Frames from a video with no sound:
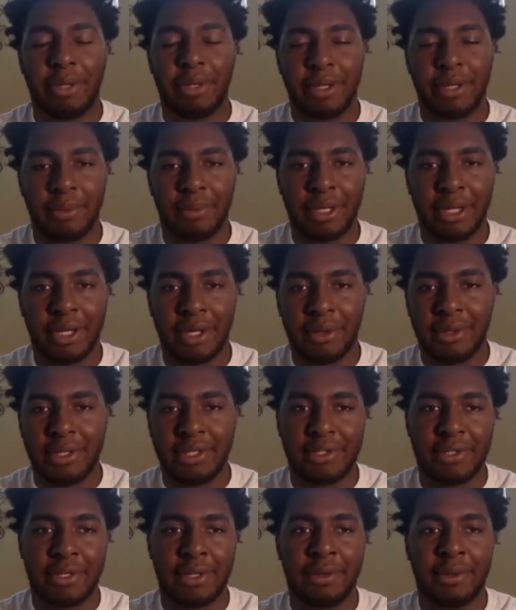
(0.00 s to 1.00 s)
We
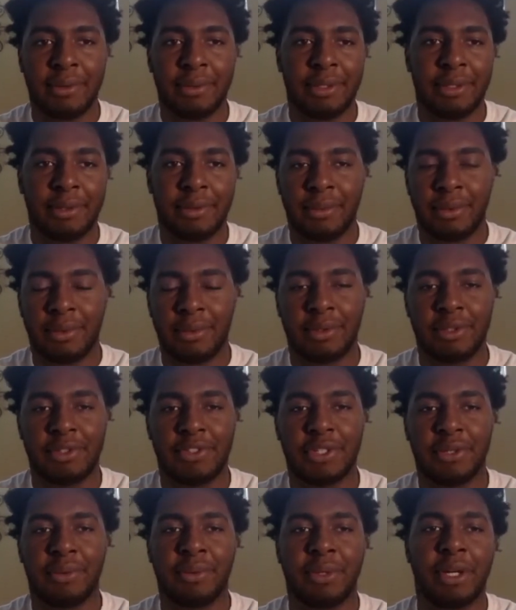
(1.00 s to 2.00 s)
always know what we're
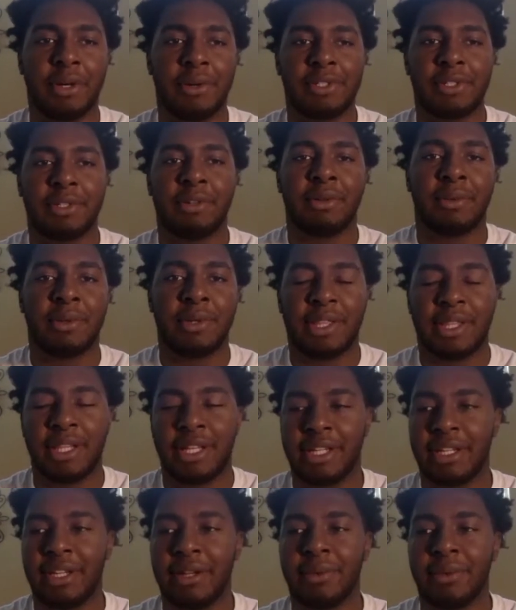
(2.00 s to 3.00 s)
doing. We always know what we're
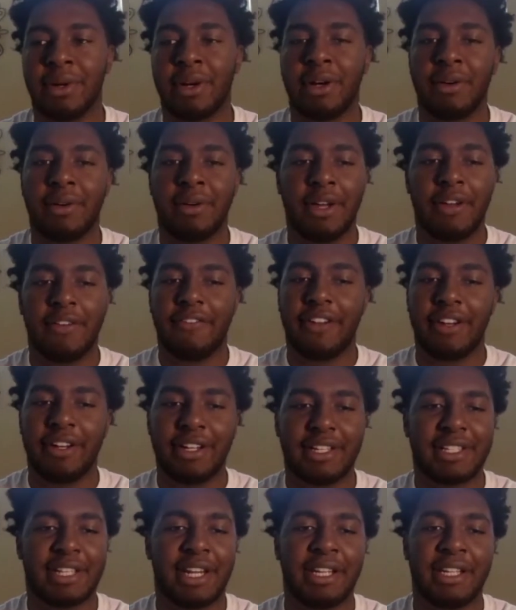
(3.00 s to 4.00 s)
thinking. We're all very
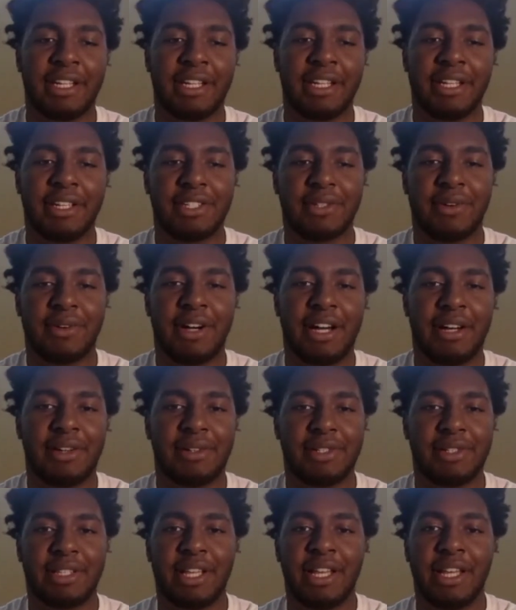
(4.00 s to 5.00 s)
excited to get to
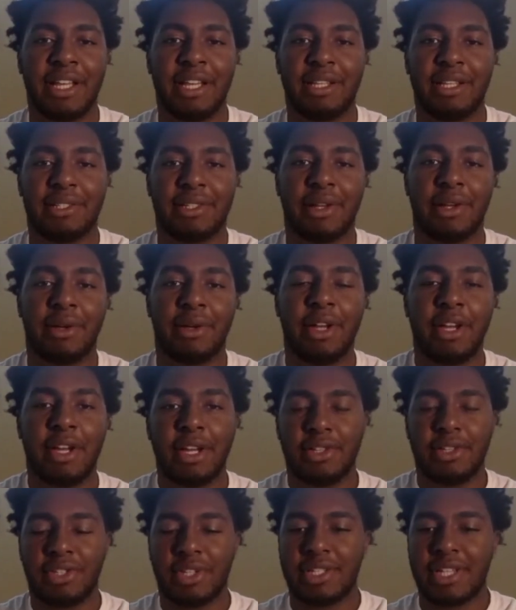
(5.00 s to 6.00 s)
Ohio State. So
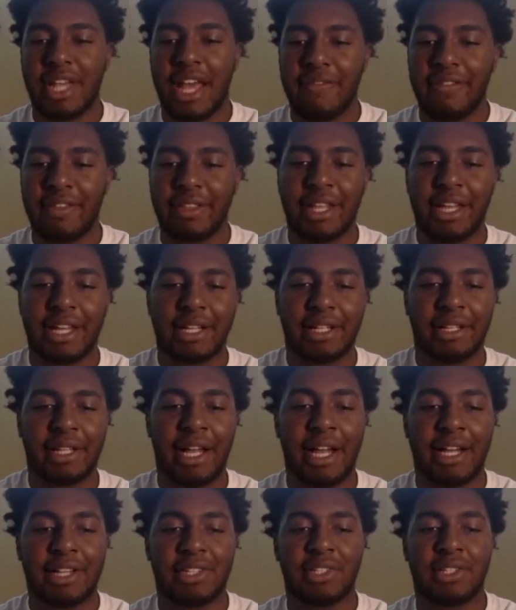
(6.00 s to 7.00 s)
just having that
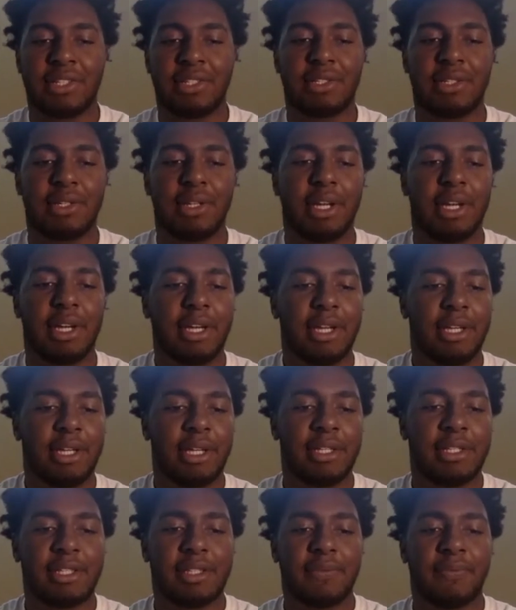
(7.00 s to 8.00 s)
class, because
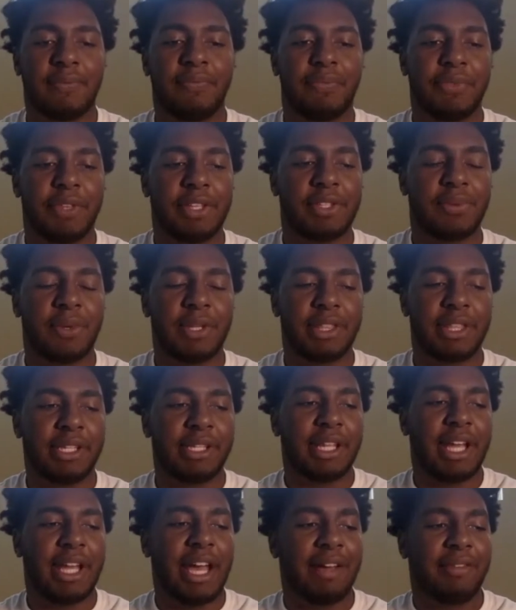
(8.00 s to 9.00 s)
it's one
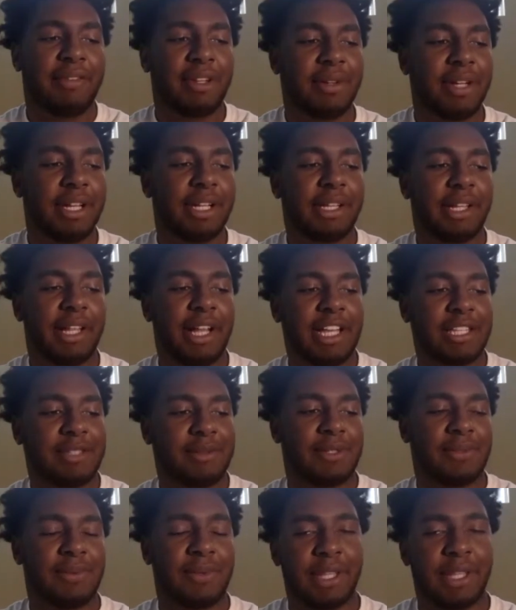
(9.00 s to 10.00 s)
thing to have a great class.
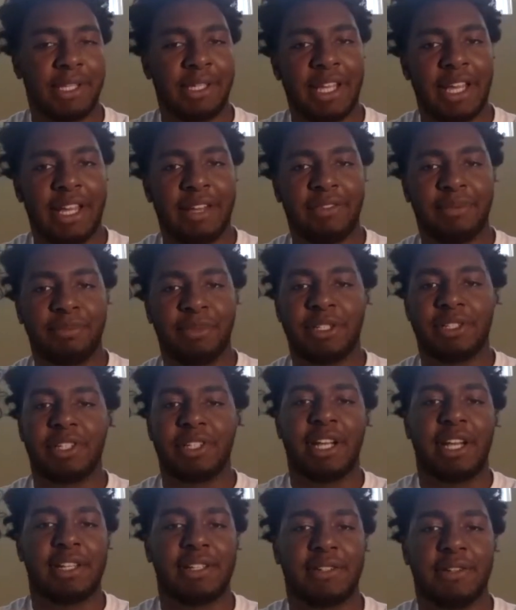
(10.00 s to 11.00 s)
It's one thing to have a bunch of
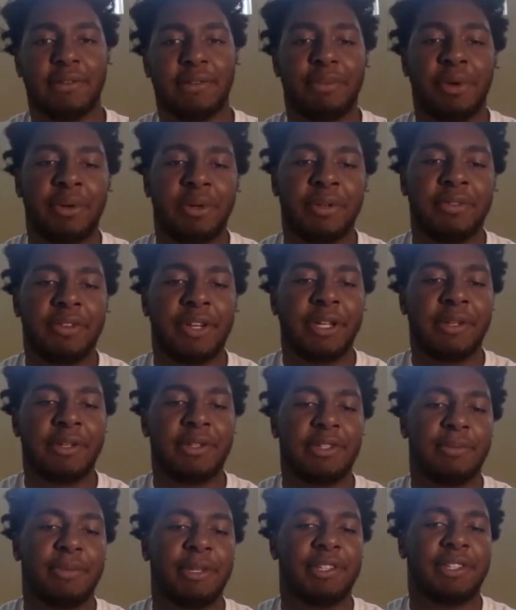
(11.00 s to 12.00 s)
guys that are motivated
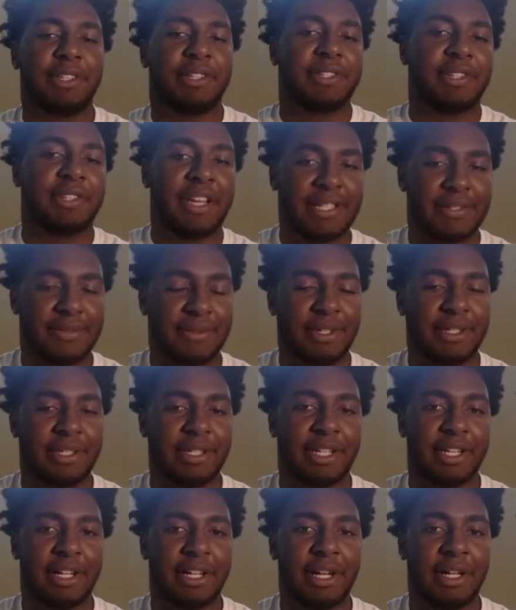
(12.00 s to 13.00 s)
to be successful in
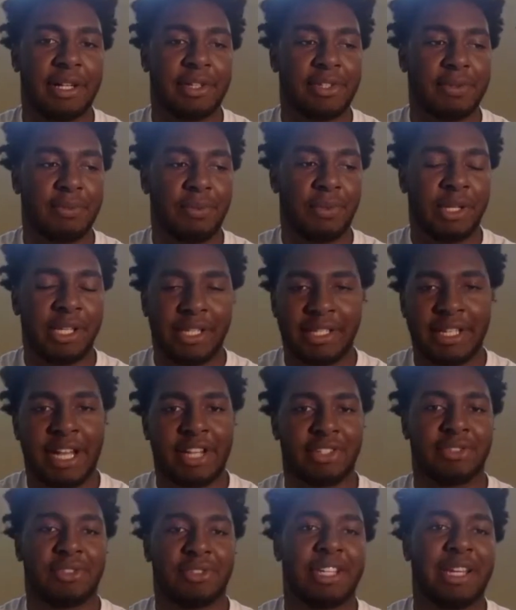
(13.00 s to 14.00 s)
the college and winning
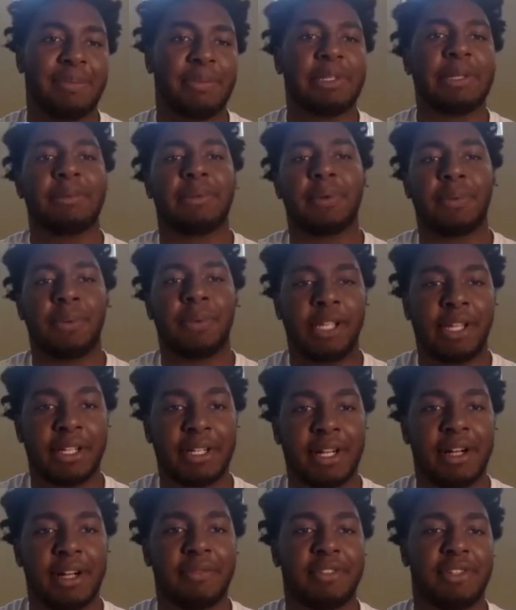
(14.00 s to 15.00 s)
national championships and winning
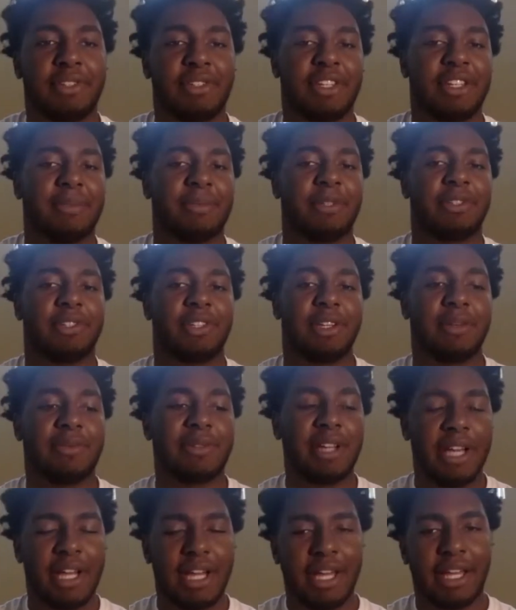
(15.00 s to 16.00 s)
conference championships.
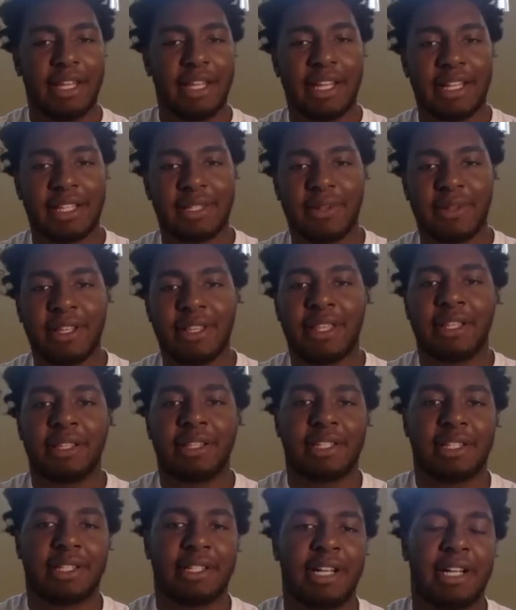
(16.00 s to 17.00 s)
And that's what I think
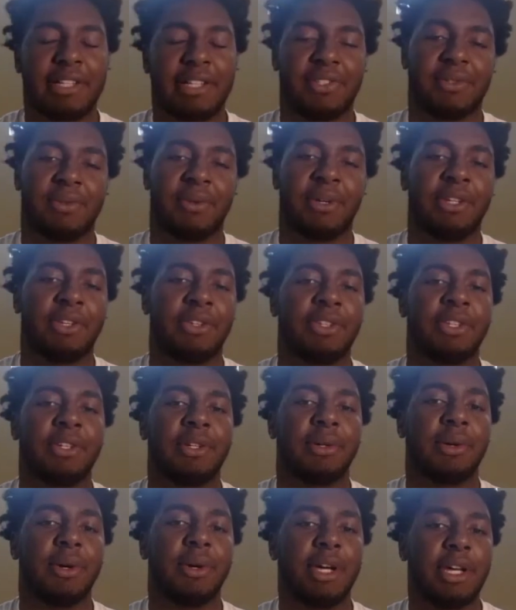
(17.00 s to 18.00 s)
this class is ready to
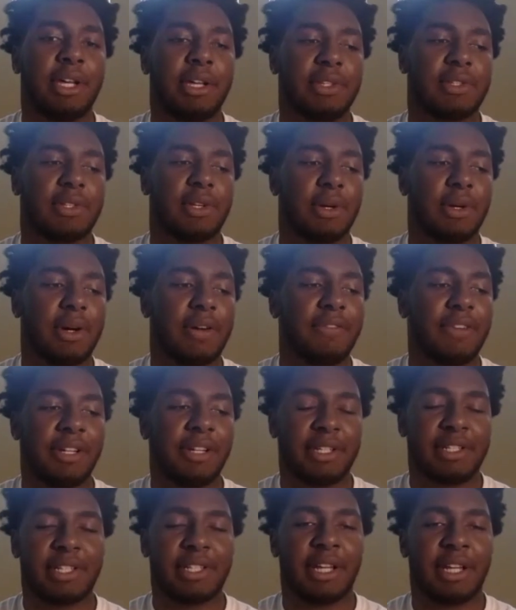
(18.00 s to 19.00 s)
do. So I'm very
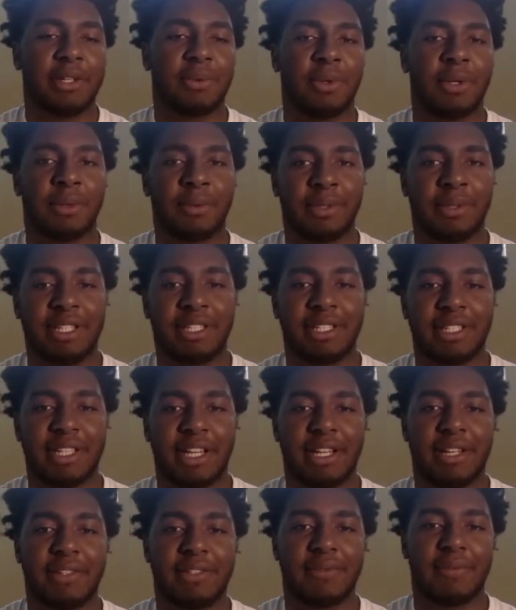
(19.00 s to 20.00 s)
excited to work with these
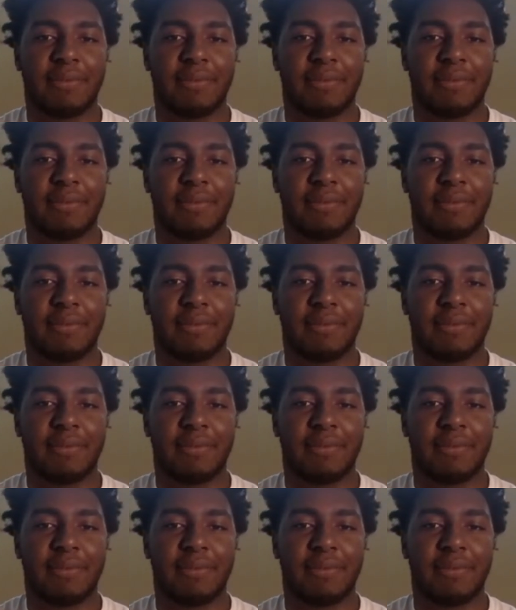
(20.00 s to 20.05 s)
guys.